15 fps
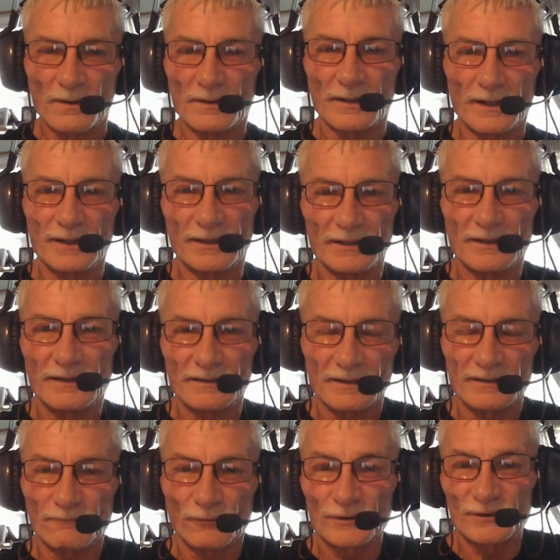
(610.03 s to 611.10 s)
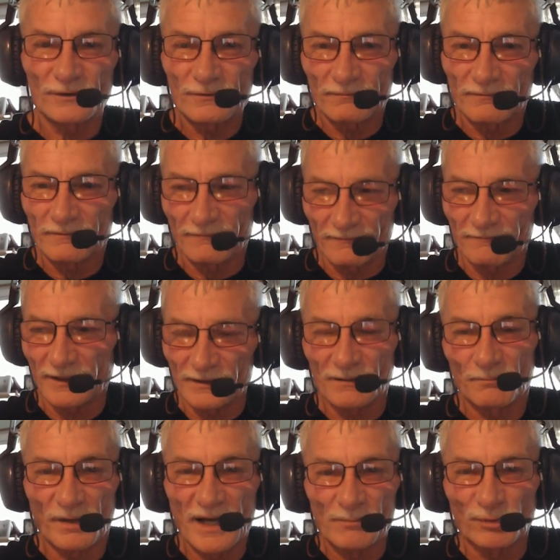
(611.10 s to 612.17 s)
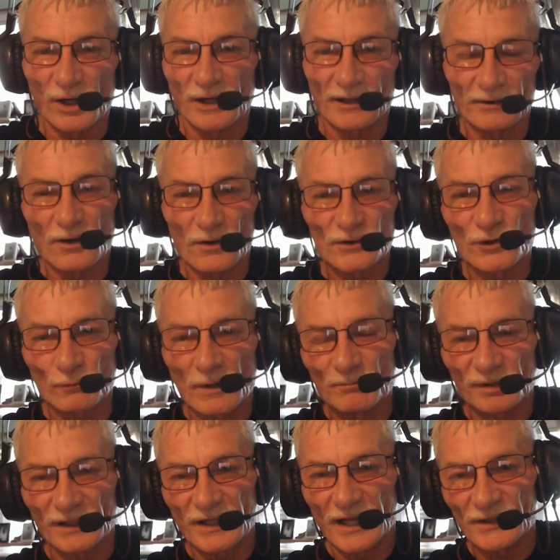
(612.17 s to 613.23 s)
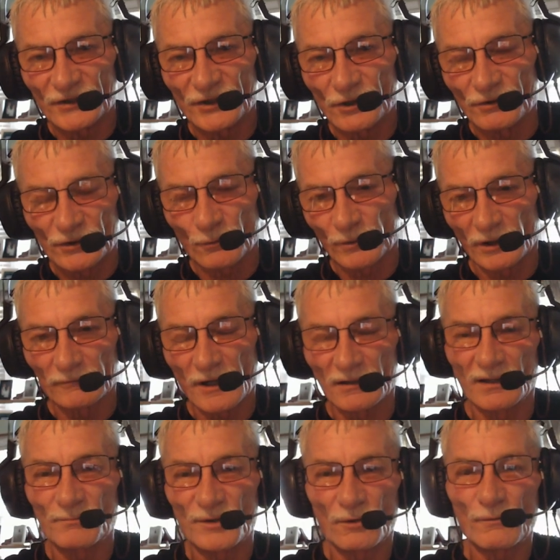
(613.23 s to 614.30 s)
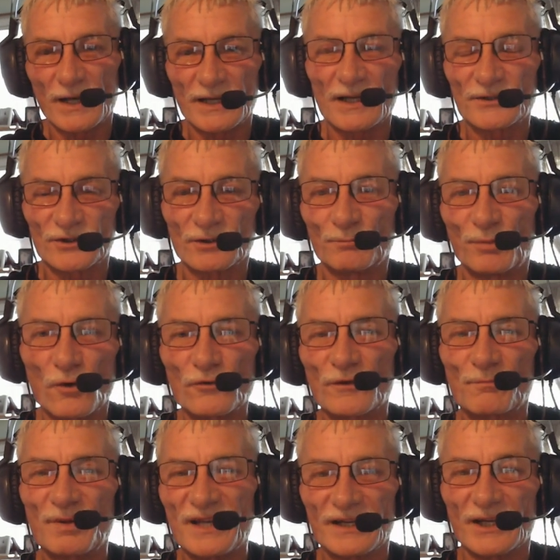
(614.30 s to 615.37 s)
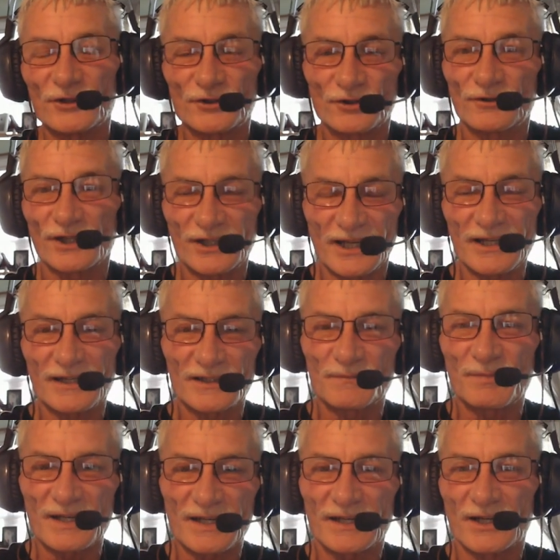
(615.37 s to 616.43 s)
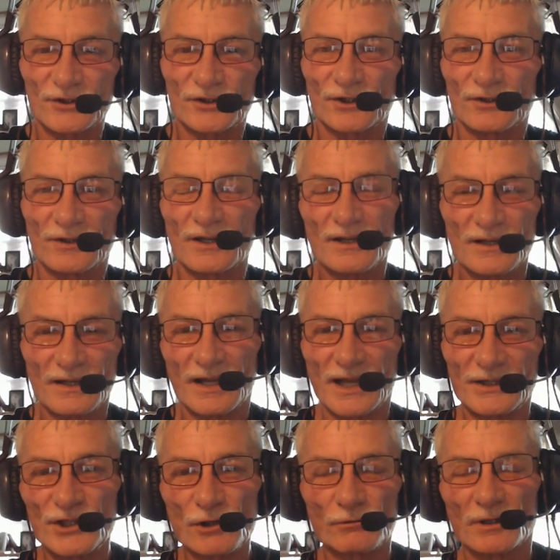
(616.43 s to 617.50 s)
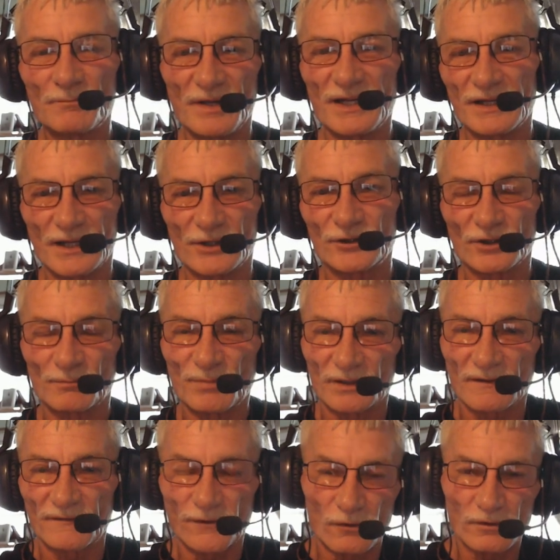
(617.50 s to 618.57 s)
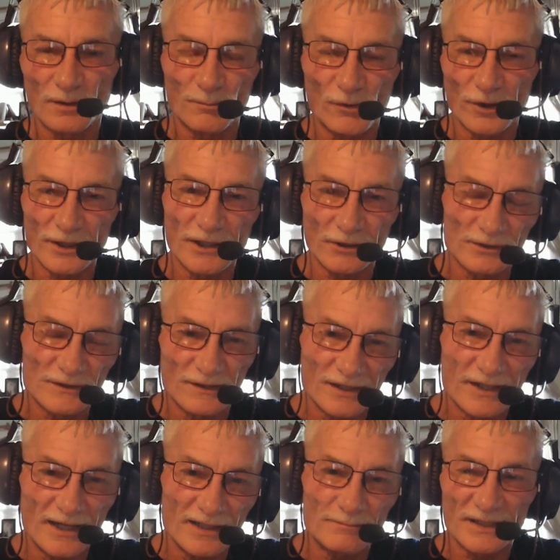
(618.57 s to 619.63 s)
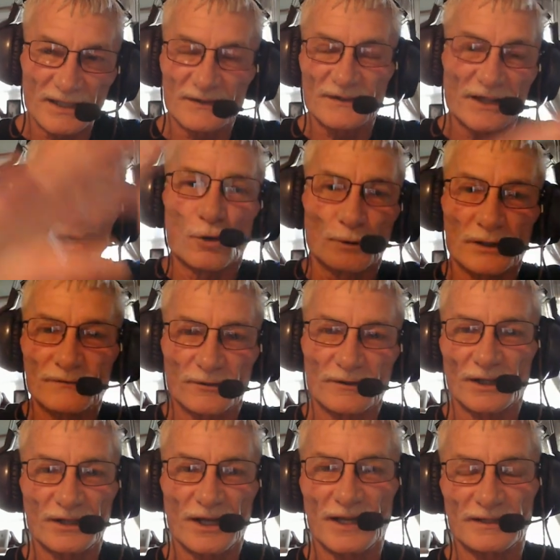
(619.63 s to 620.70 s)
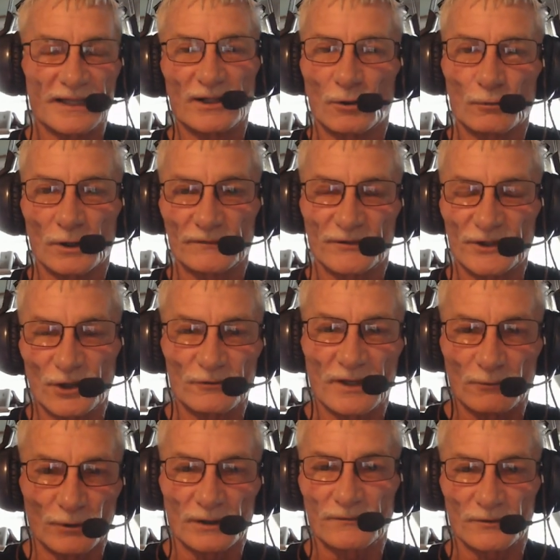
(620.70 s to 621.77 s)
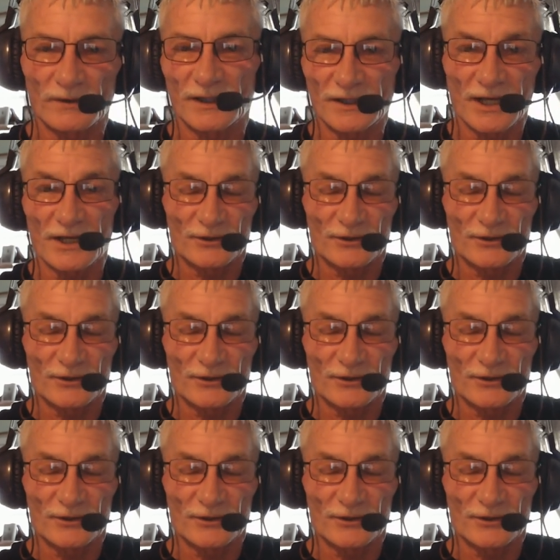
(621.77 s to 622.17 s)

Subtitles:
And then, which is a byproduct, also implicates you. So in a roundabout way, yes, you're both being injured. The king is being injured and you are being injured, but the focal point here is the king, because they all work for the king. They don't work for you, they work for the king.